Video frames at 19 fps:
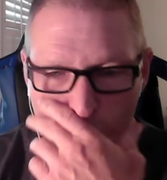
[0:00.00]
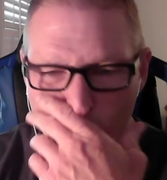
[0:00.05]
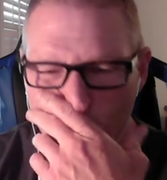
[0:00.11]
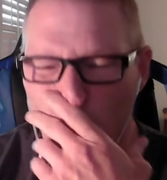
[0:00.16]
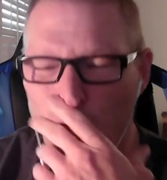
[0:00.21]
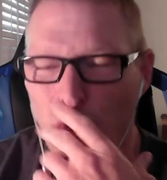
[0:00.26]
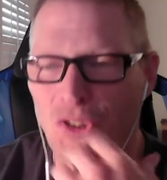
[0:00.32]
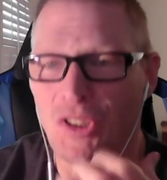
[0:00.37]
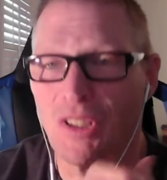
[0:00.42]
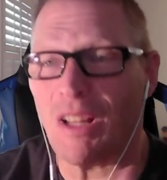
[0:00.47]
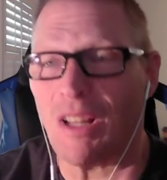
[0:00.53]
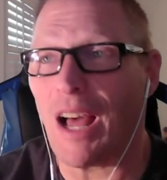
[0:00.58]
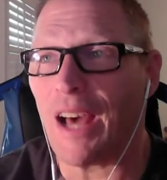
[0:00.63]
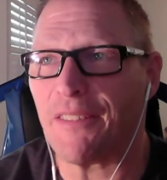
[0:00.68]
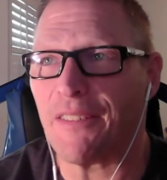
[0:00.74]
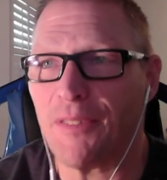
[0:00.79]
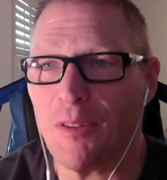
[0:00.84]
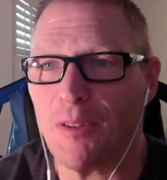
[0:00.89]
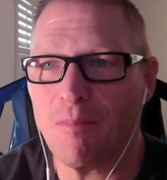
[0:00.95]
There's a
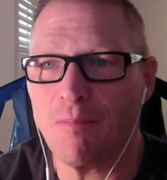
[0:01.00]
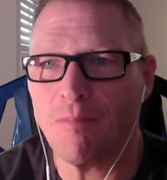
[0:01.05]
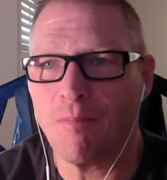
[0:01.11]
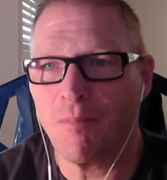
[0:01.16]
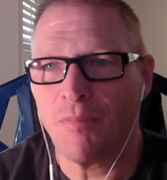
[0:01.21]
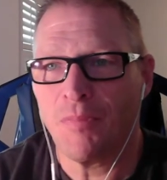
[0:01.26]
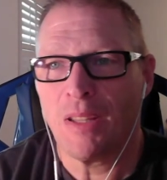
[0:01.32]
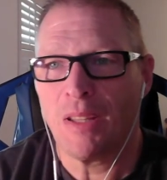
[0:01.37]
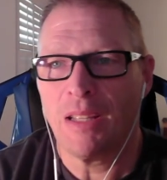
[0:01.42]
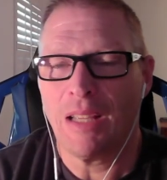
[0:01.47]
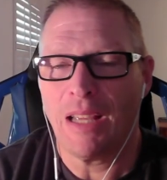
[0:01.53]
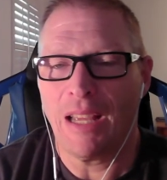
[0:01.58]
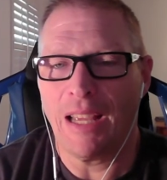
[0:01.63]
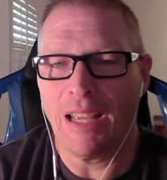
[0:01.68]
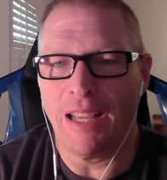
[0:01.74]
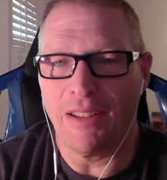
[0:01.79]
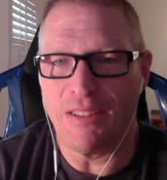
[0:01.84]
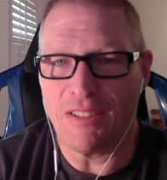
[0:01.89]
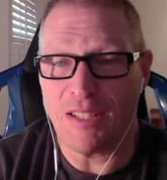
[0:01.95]
lot of them,
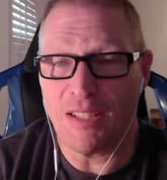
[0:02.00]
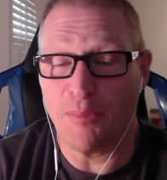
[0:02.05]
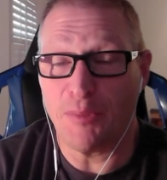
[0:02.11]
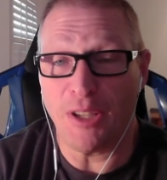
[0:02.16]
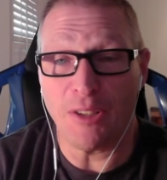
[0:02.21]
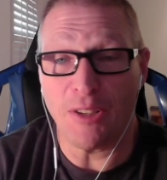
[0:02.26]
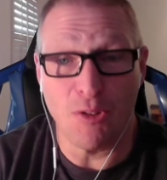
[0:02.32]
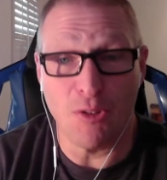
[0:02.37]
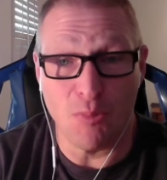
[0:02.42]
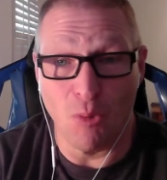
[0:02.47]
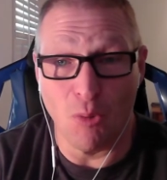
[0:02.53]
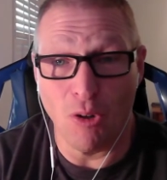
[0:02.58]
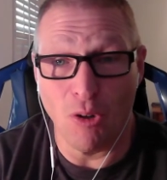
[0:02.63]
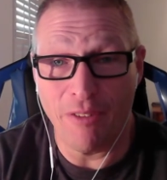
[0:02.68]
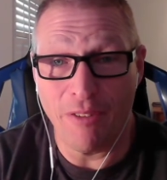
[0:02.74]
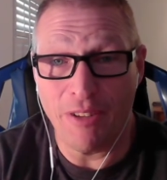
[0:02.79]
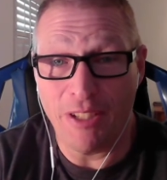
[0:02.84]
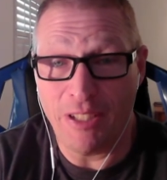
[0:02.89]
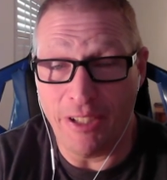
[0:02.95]
and it seems like there's more
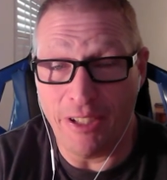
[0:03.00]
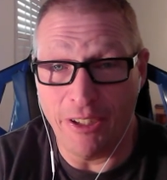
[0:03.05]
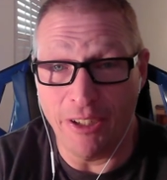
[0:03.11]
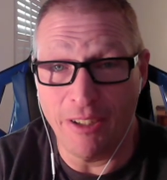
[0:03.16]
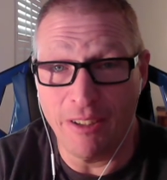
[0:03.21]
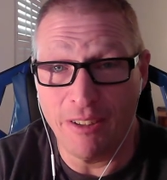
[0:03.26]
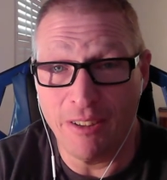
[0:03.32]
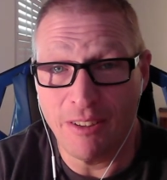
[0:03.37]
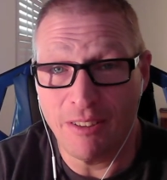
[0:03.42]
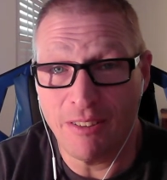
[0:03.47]
every year.